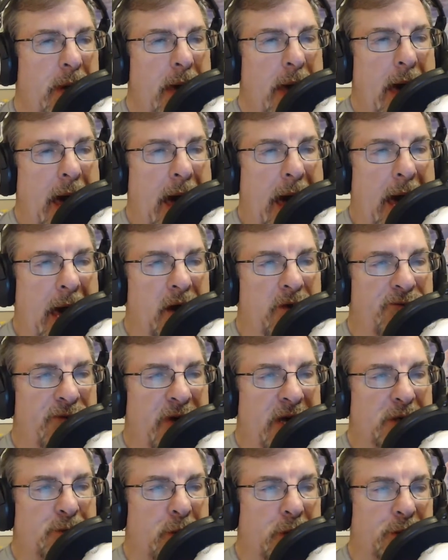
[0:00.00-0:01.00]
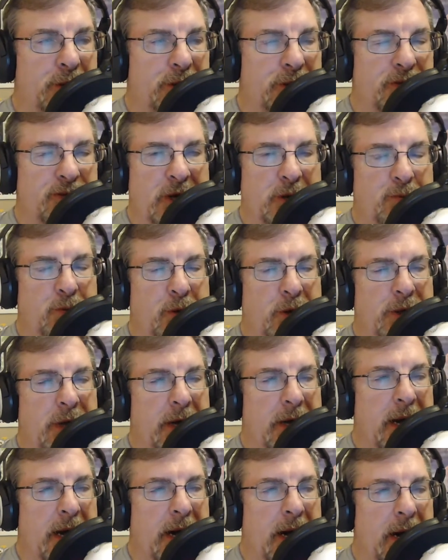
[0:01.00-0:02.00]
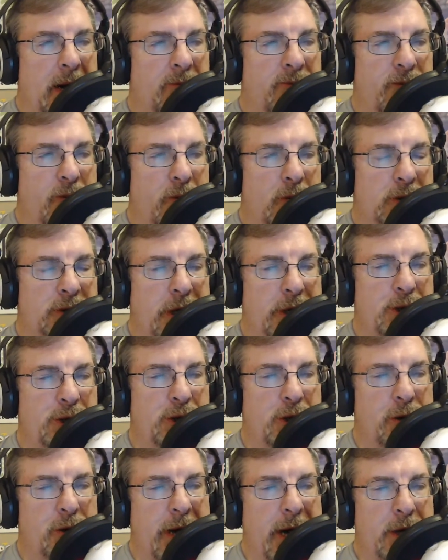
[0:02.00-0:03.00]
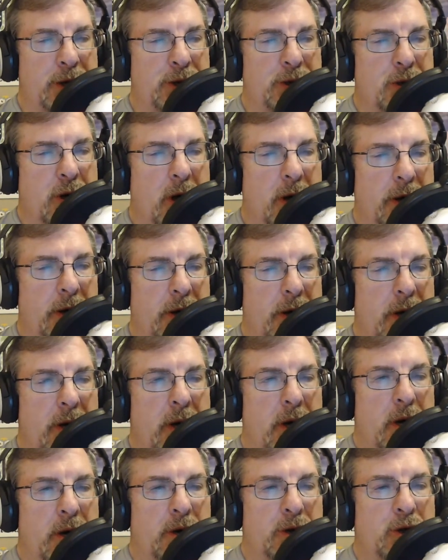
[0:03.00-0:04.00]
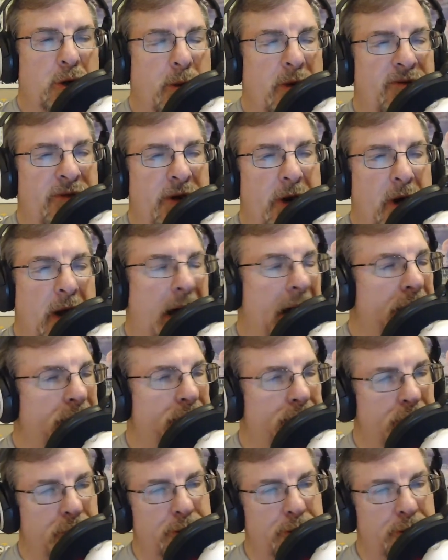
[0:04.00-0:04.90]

And Facebook.com/Geocache Talk. Show can be found on iTunes,